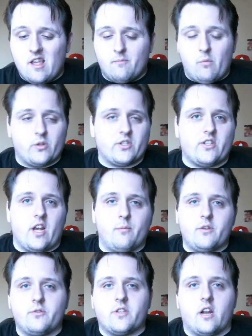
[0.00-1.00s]
most of the time
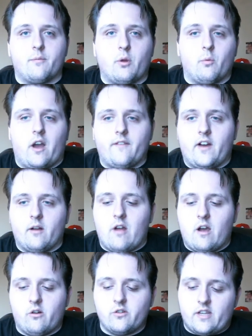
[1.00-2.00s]
when you set up your Wi-Fi
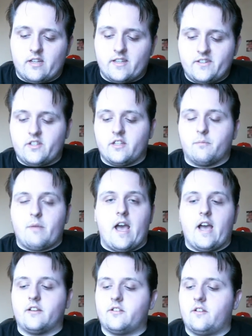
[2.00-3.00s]
routers, at least in the
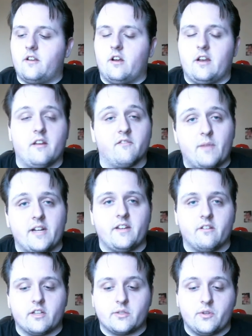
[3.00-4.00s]
past, any of my
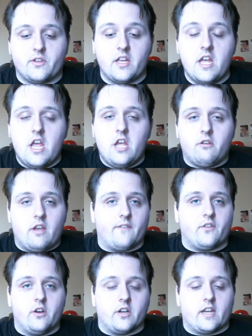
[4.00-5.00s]
dealings with it, you have
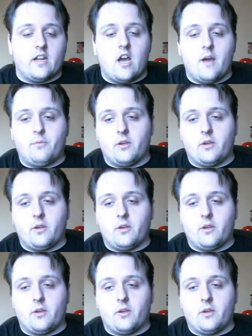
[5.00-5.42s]
to hook it up.